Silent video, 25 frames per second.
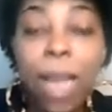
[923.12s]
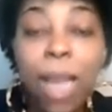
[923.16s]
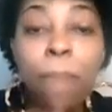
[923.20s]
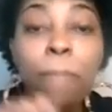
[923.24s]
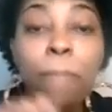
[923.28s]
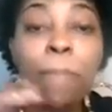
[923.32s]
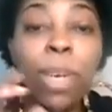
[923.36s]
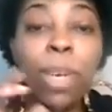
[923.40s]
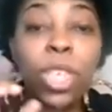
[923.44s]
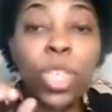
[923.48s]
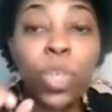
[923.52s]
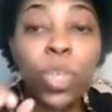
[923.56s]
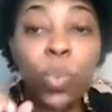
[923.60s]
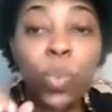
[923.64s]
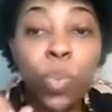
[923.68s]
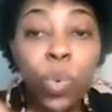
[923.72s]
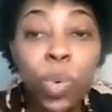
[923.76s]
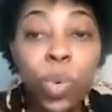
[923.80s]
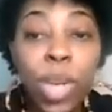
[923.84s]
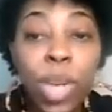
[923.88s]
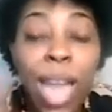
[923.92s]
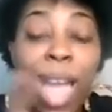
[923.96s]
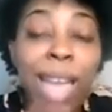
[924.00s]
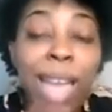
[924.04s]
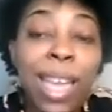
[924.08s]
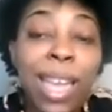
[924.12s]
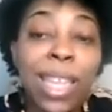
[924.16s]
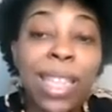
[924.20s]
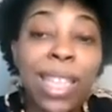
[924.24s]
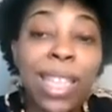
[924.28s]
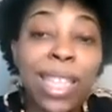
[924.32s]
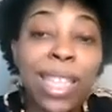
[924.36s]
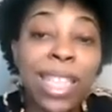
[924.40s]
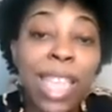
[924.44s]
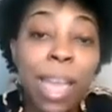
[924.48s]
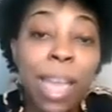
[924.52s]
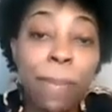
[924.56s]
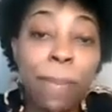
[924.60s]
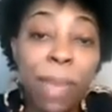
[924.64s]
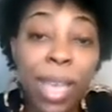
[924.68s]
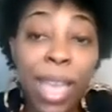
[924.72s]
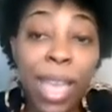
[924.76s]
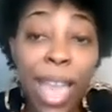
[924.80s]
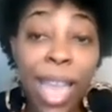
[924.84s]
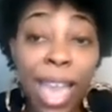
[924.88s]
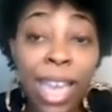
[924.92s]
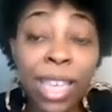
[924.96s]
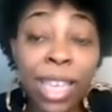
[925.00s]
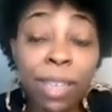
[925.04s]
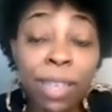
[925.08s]
but you will not get the same
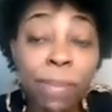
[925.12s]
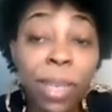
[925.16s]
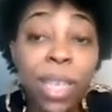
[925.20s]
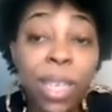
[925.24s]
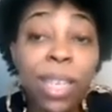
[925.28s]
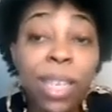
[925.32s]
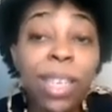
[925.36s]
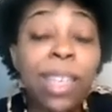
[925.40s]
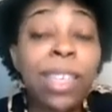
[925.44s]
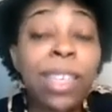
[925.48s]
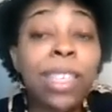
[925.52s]
engagement.